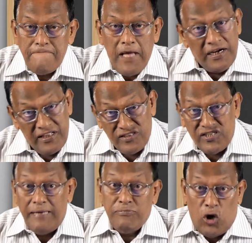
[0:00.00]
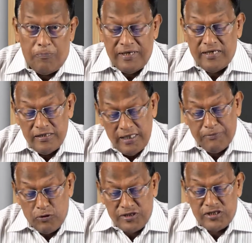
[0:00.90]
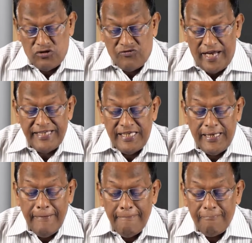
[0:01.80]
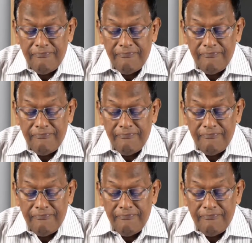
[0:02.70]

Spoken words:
under the same topic, the process of writing,